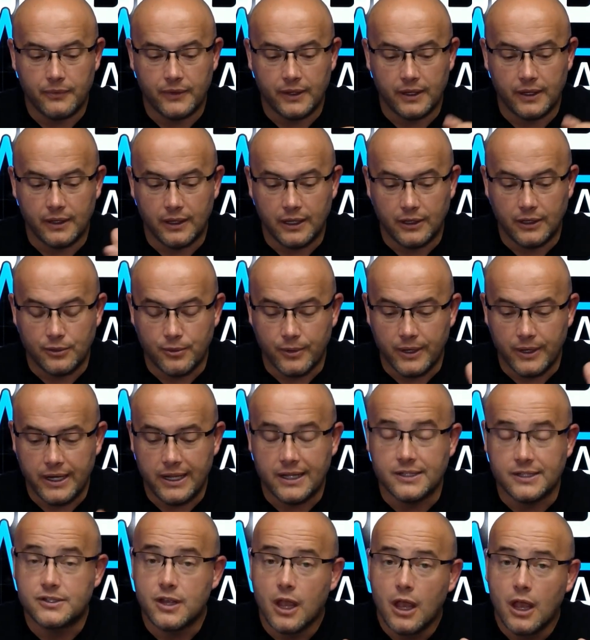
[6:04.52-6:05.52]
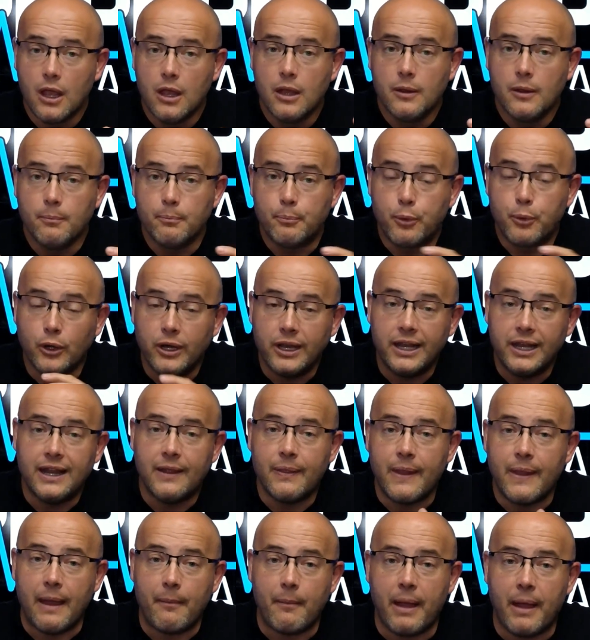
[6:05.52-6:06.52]
ingredients, put it in
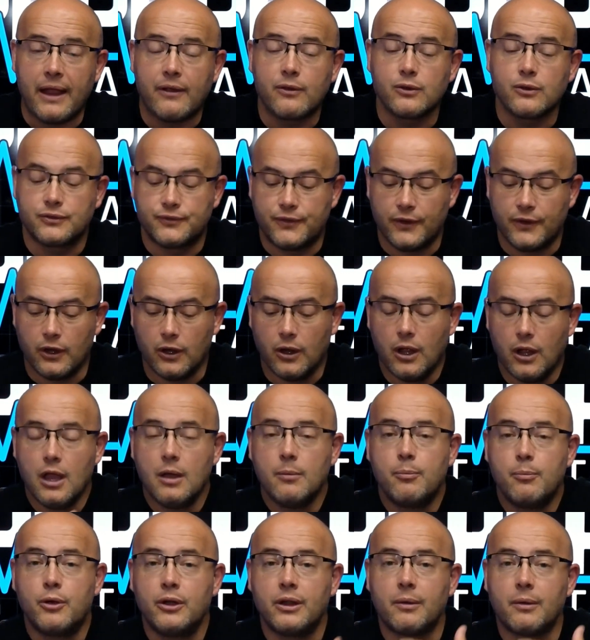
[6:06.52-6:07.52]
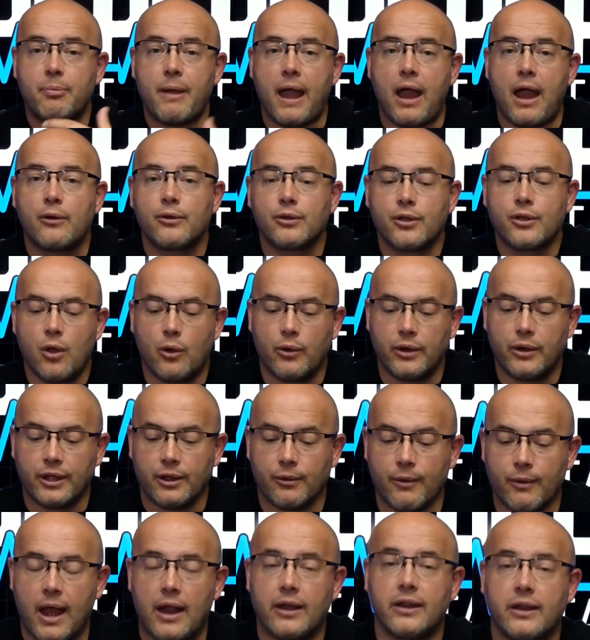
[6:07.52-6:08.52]
that microsphere, put a powder coating
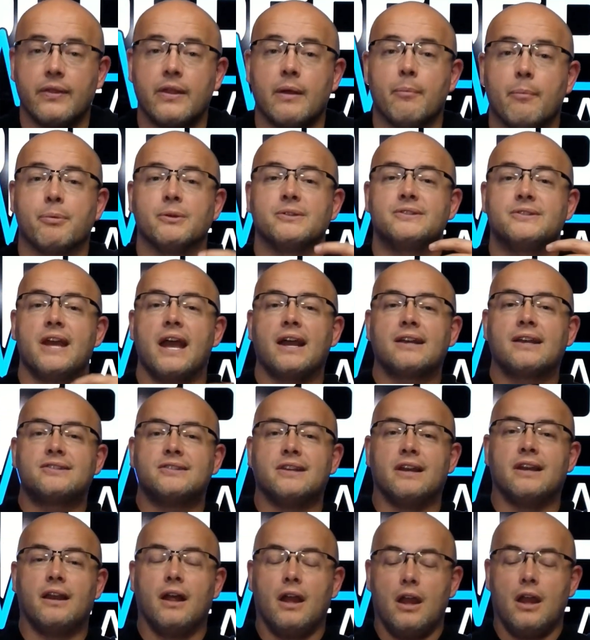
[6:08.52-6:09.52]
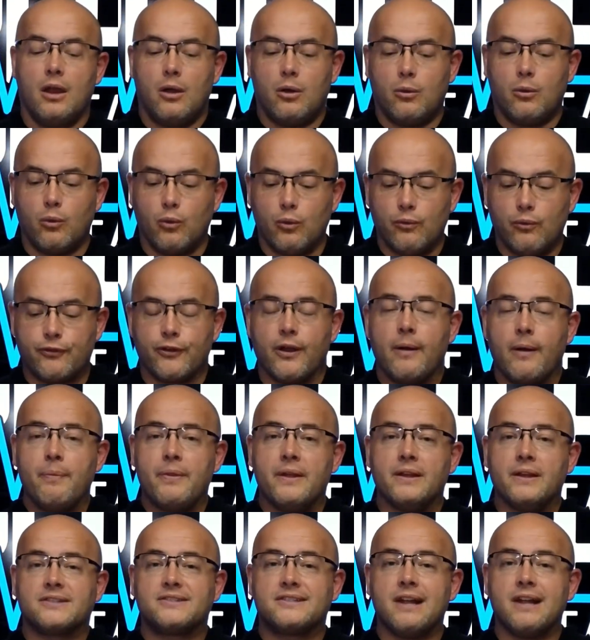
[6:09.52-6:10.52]
around it that protects it from
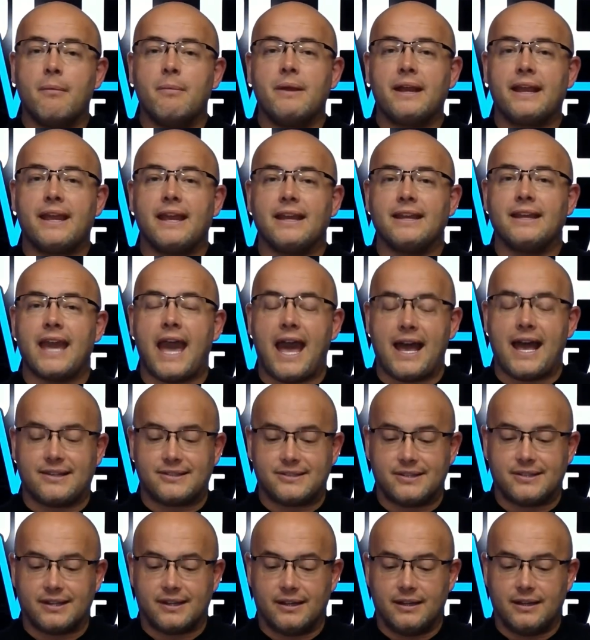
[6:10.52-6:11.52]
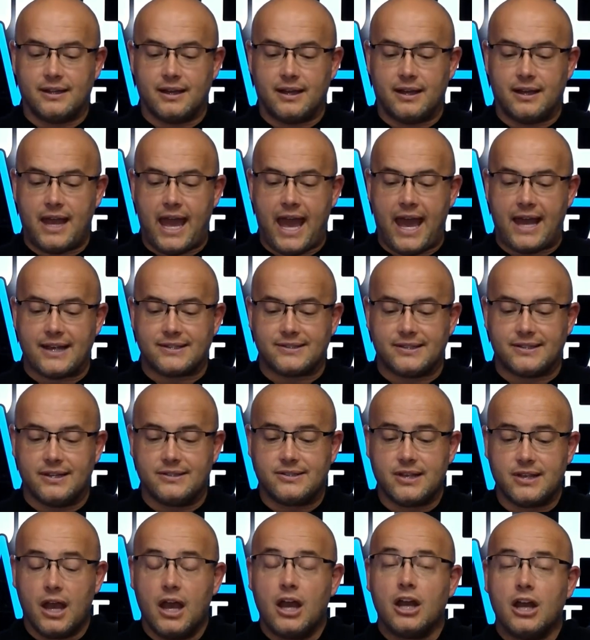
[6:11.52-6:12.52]
the stomach gas
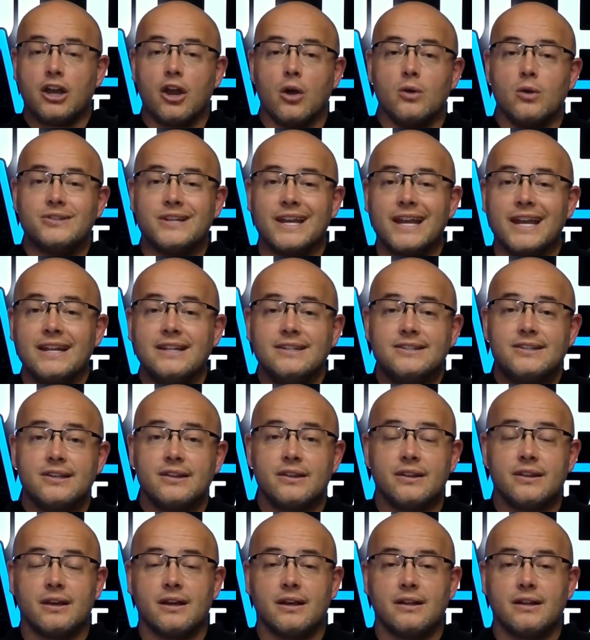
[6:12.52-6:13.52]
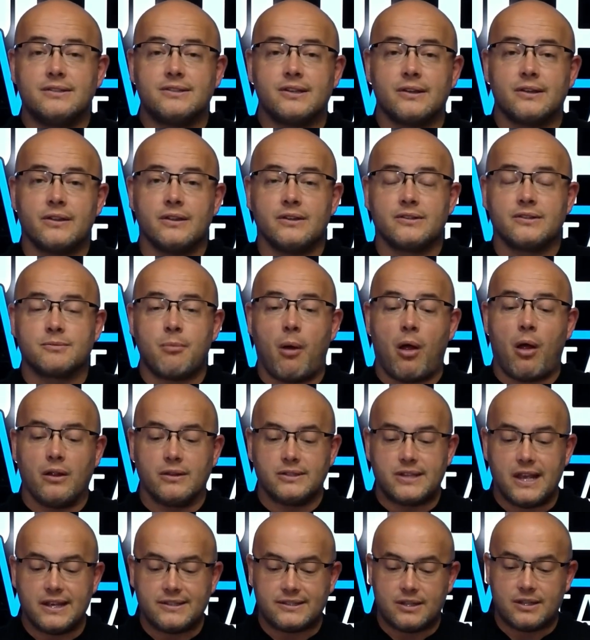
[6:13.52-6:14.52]
acids, goes into the small
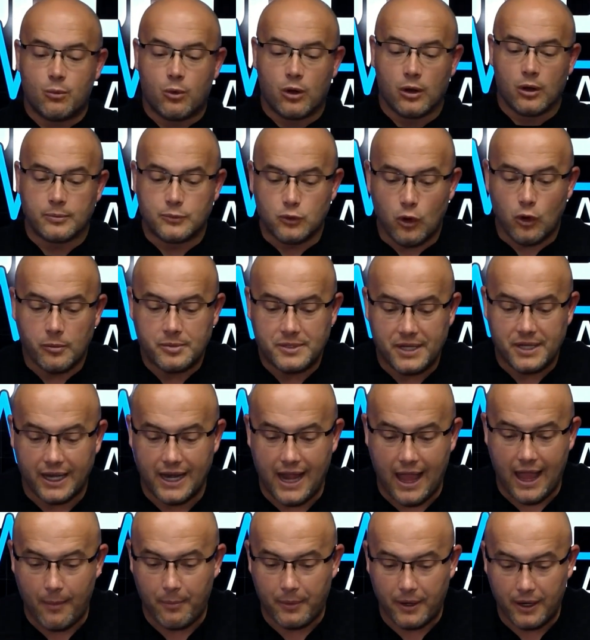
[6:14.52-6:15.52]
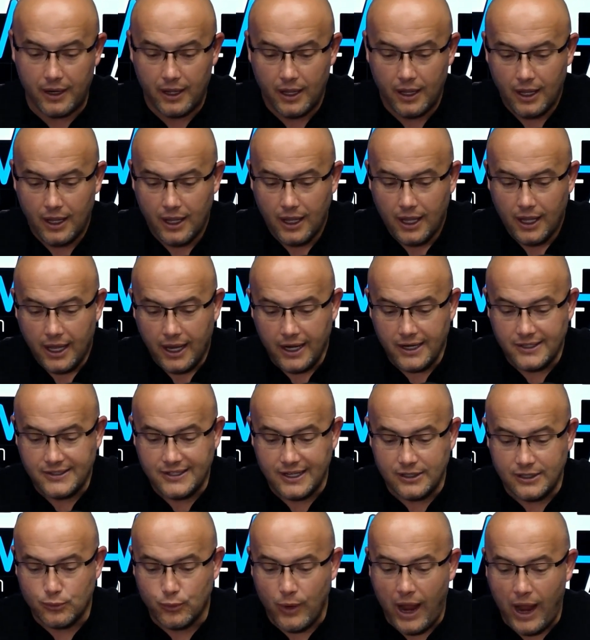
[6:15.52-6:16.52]
intestine where absorption can happen. And it
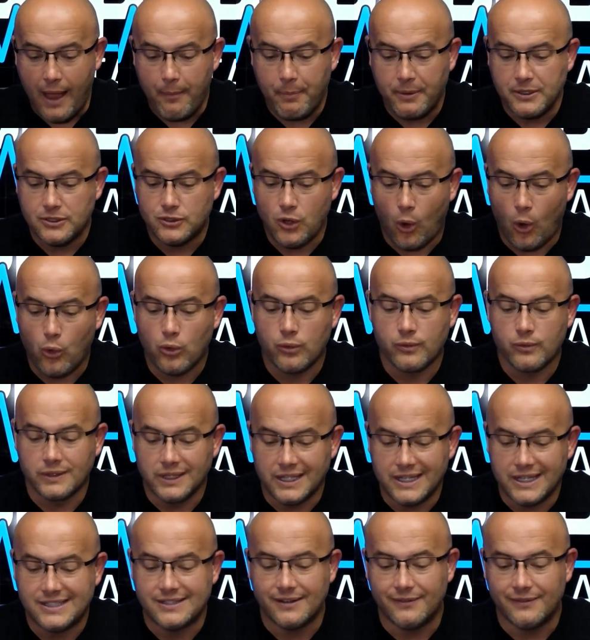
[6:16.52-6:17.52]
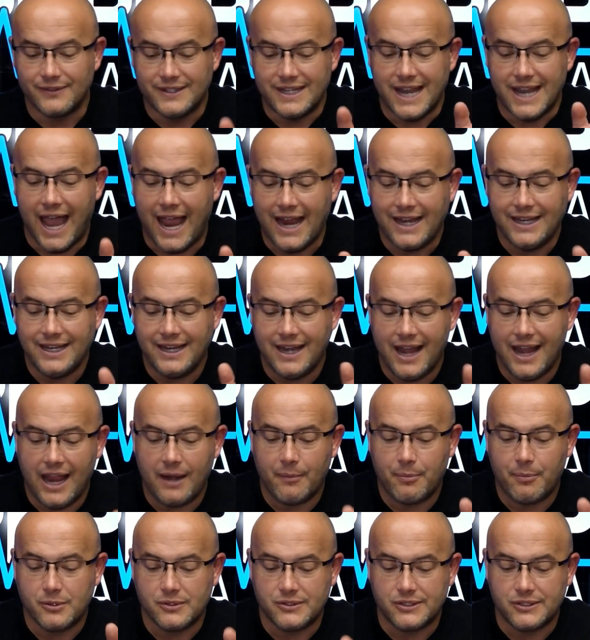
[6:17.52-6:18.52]
says rapid total release of
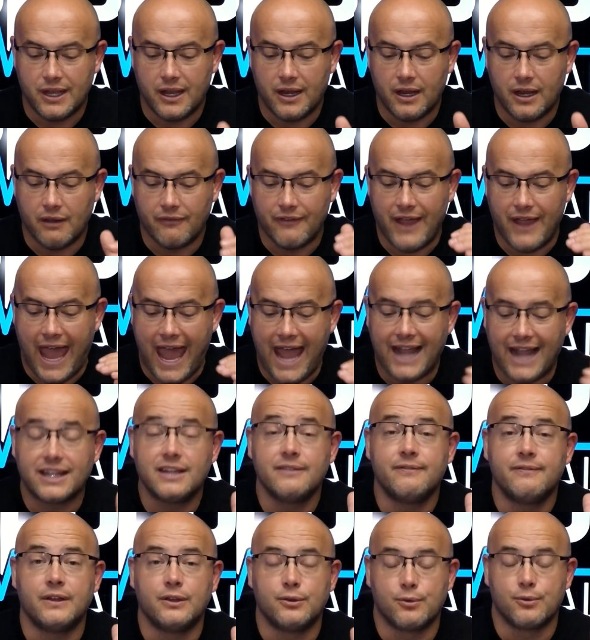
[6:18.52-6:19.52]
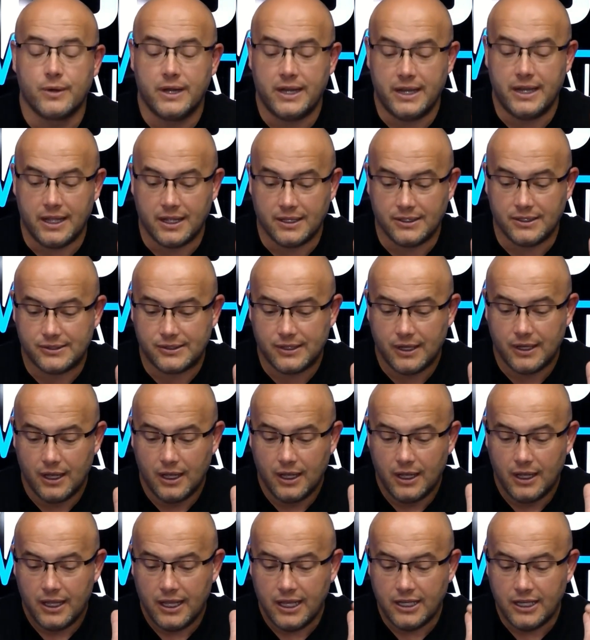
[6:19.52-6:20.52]
99% of active ingredients
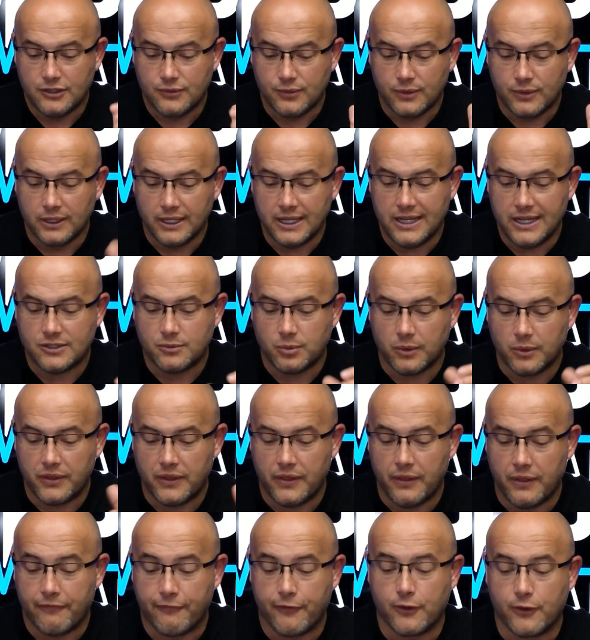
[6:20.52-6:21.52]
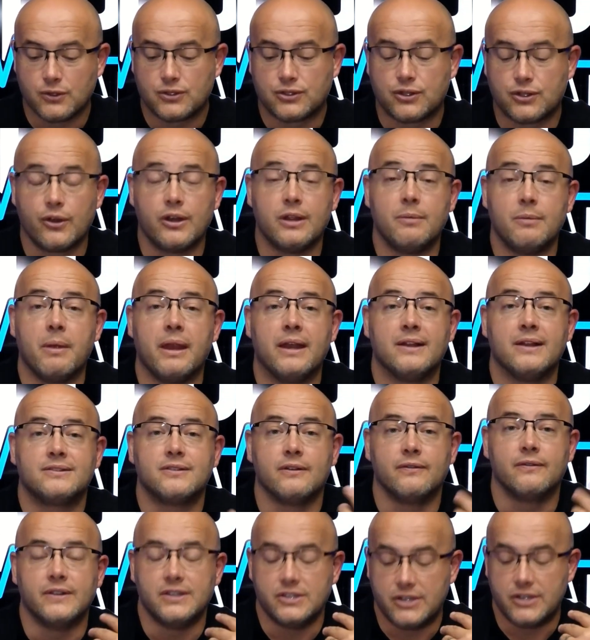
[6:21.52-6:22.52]
is released within the first 30 minutes
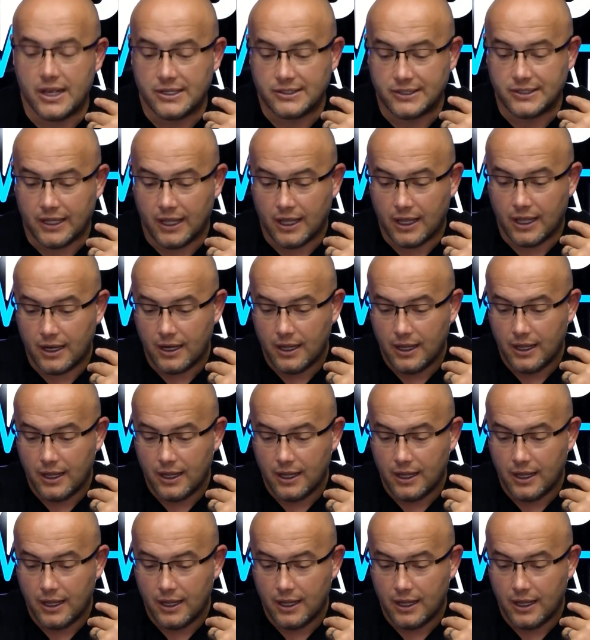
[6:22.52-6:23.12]
of ingesting it.